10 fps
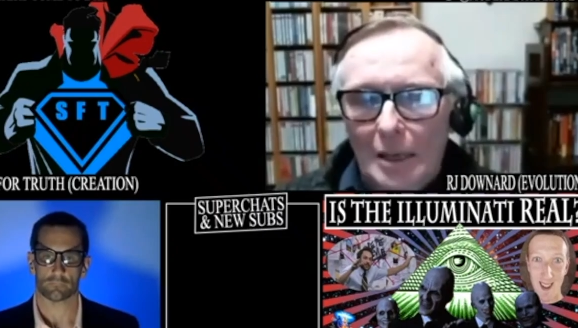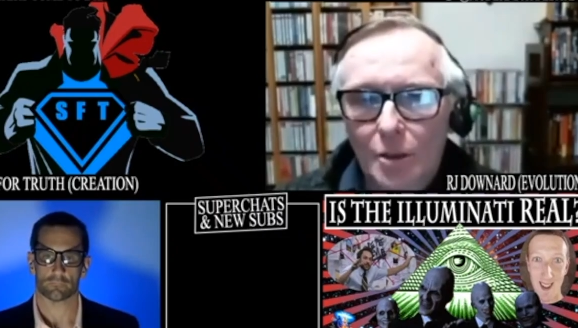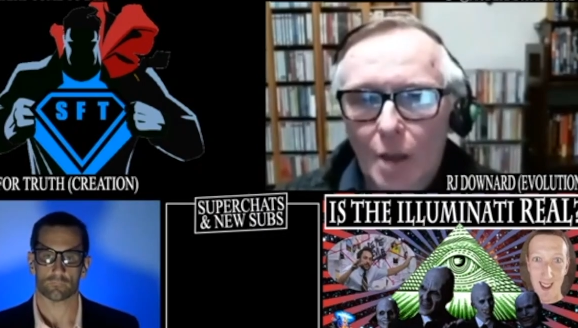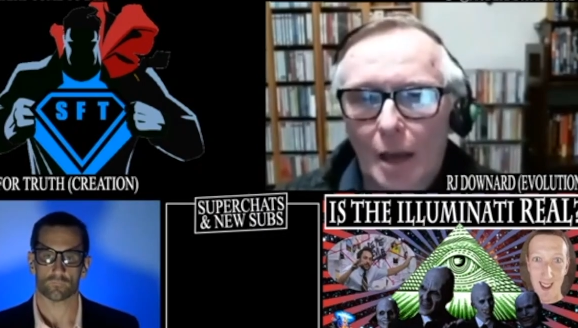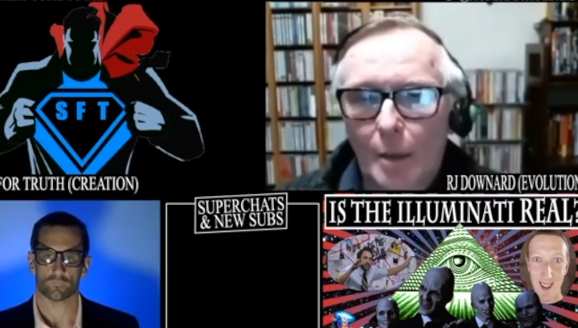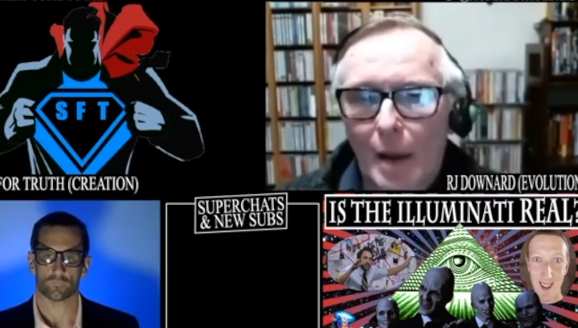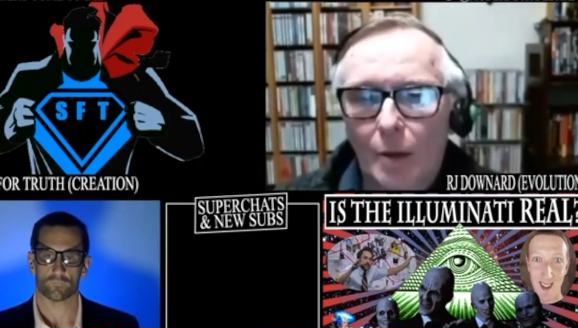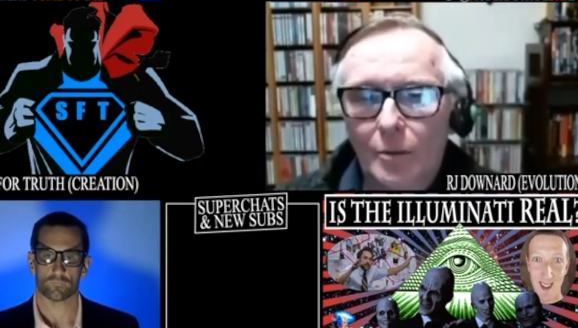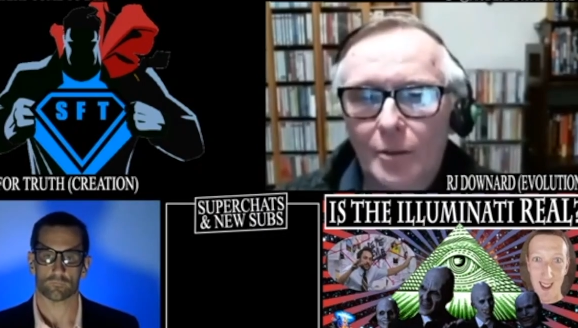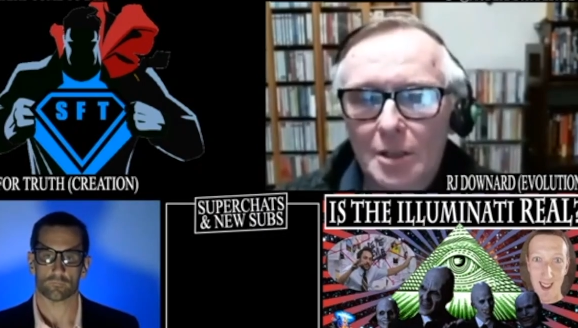Speaker 1: has thought
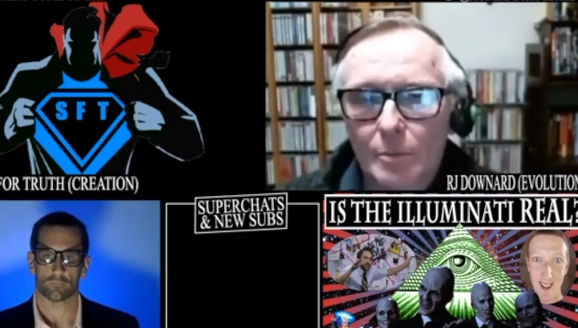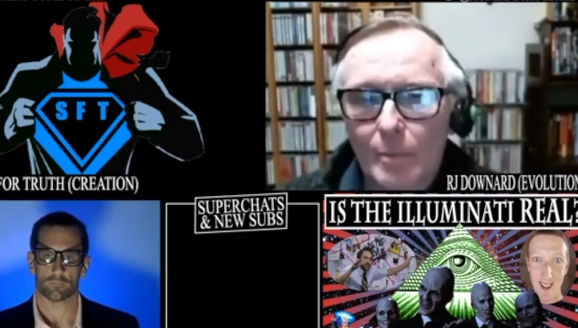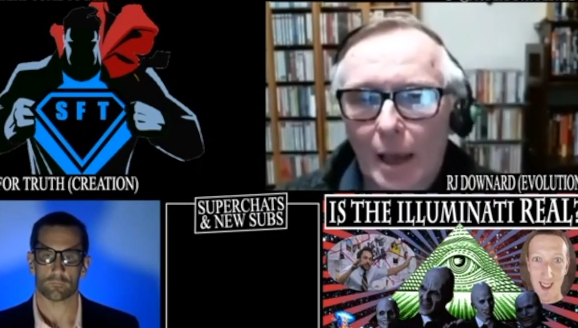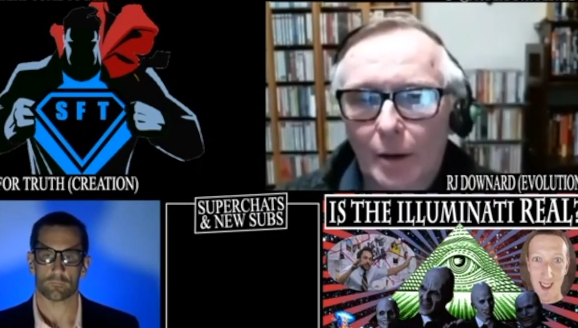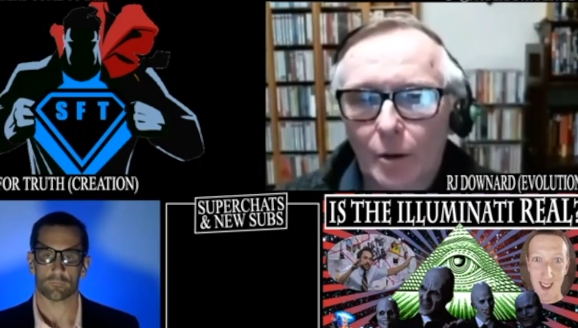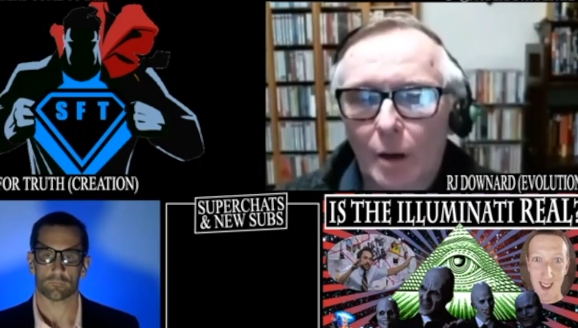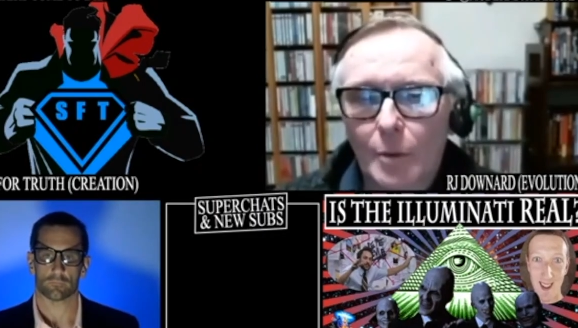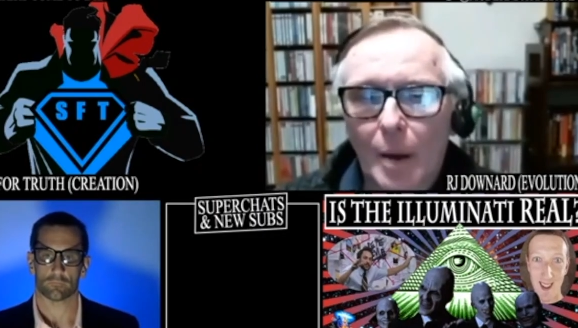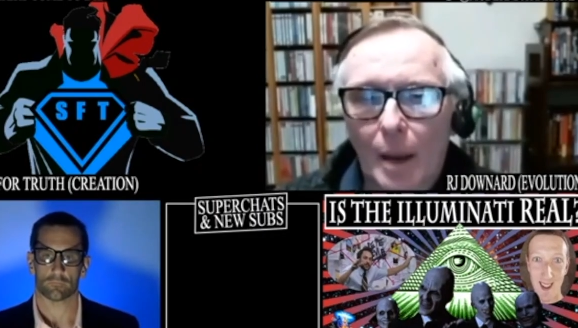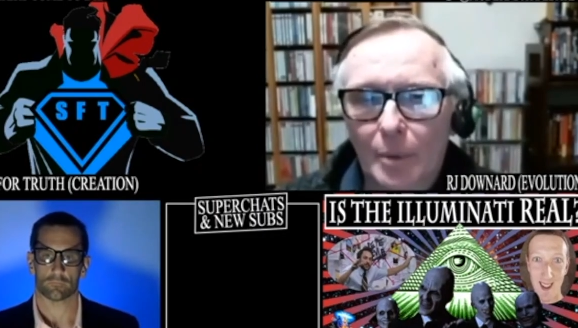about this matter of the
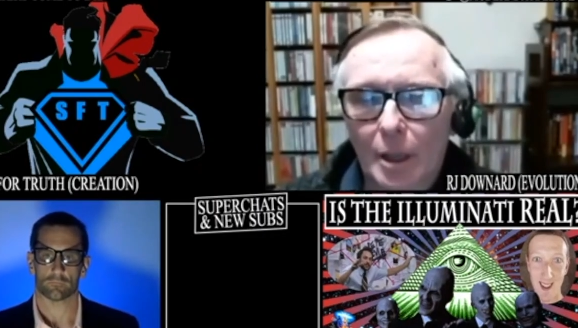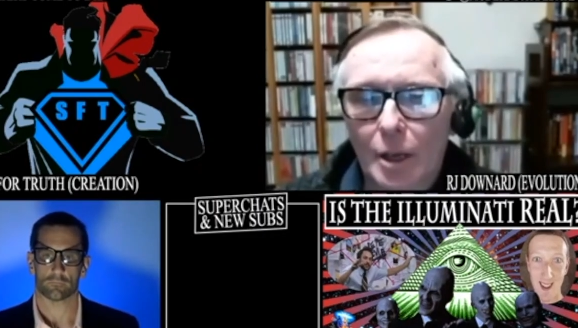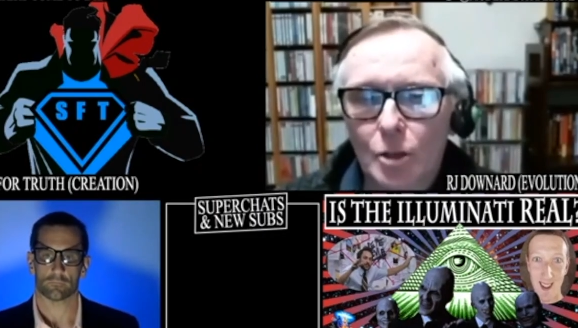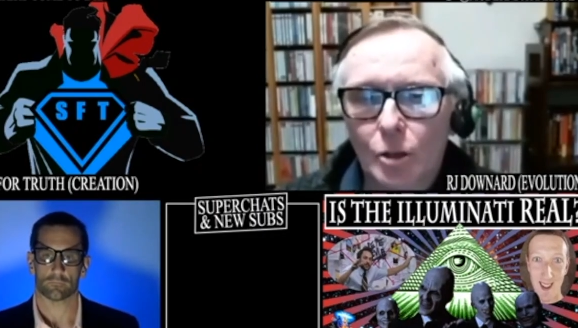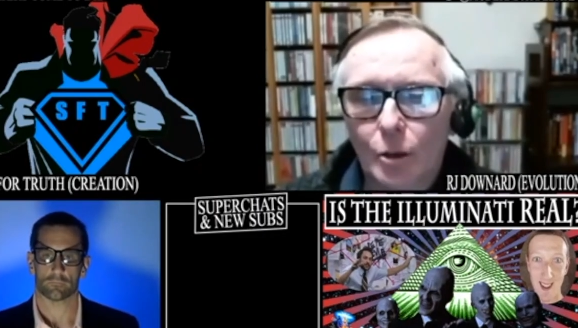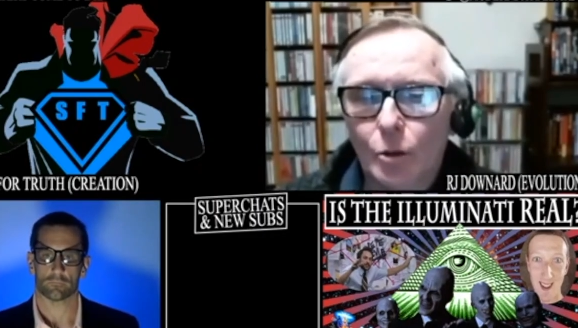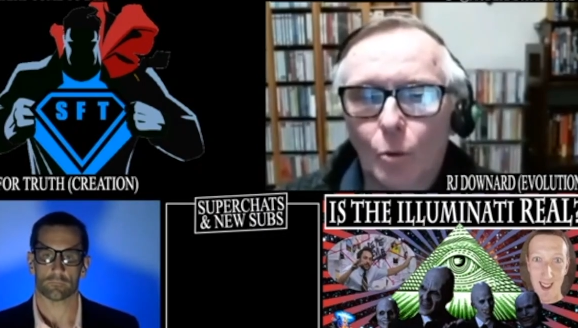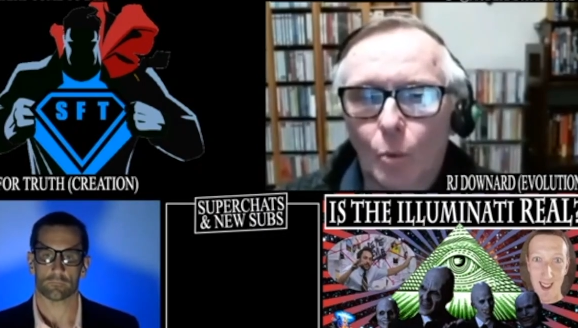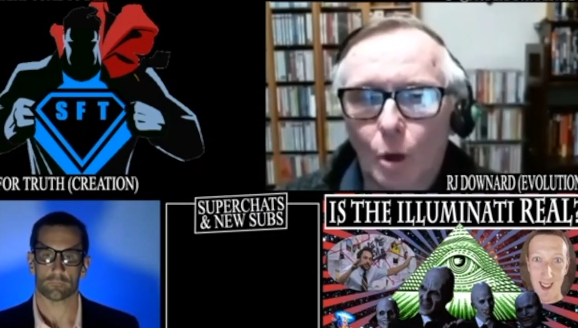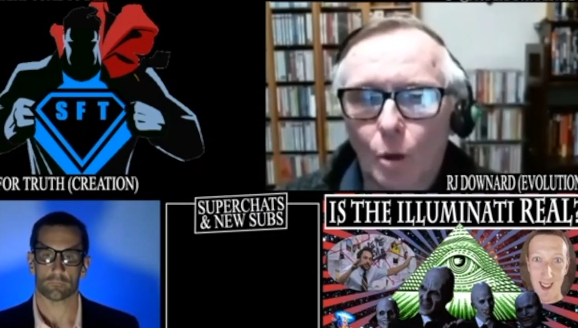population of the new
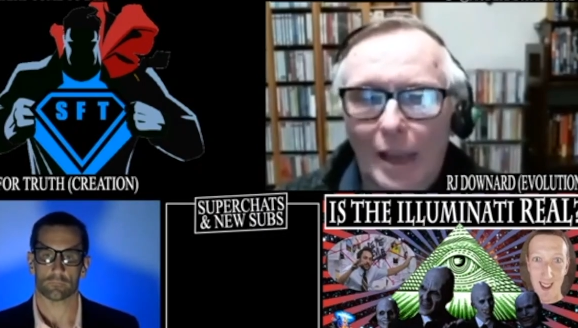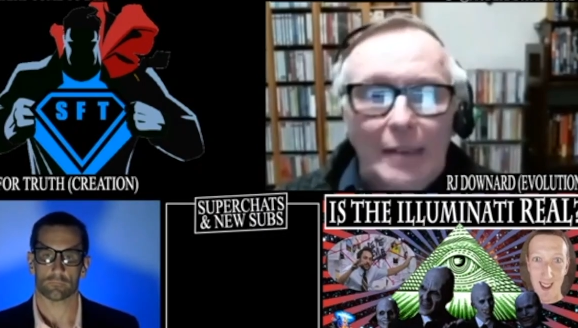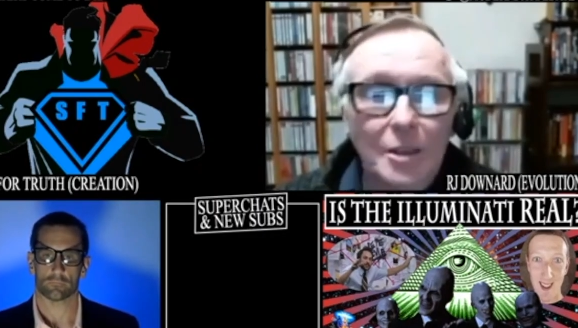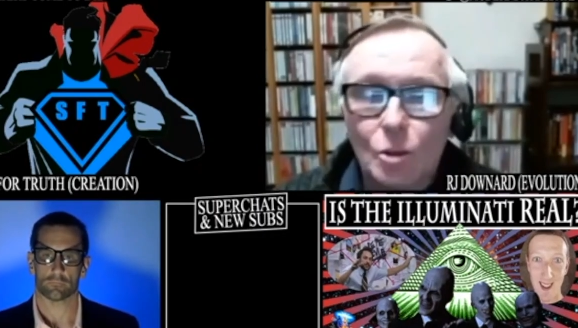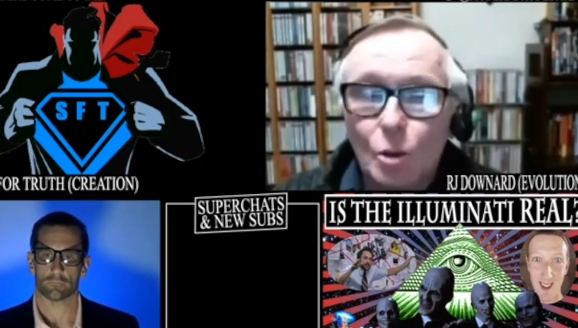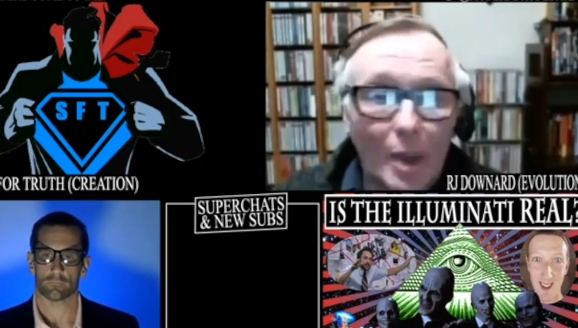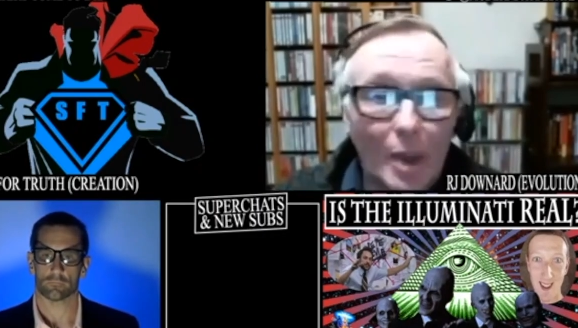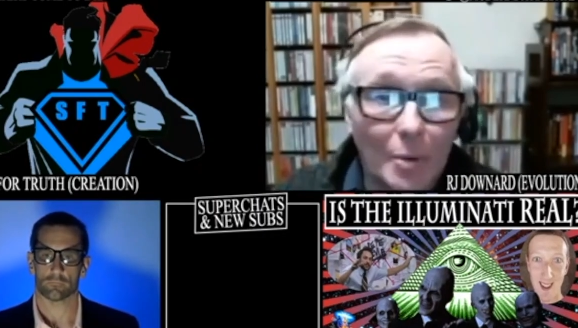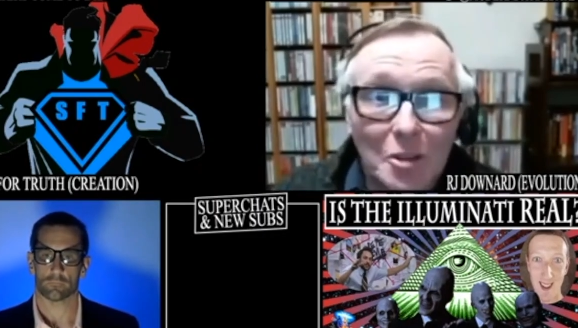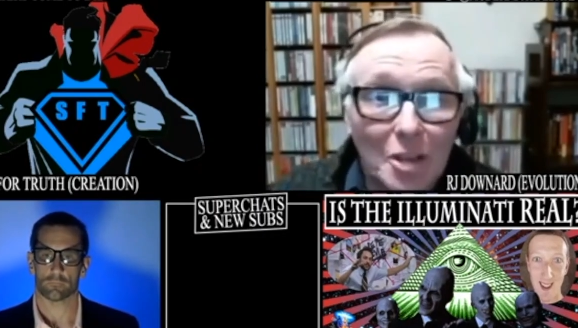world and this new
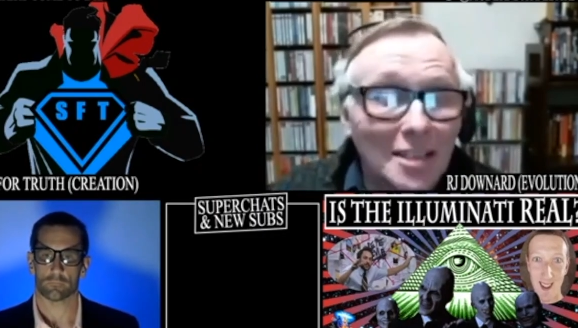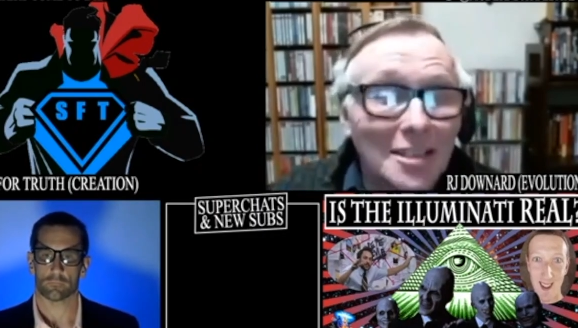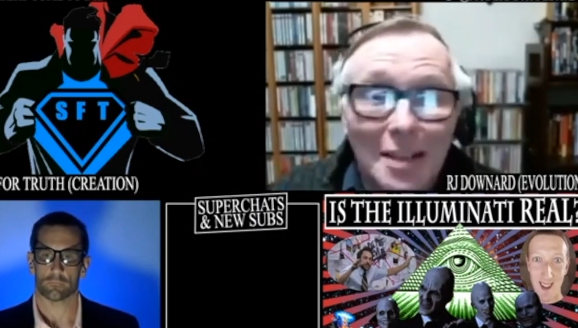paper of Jeanson.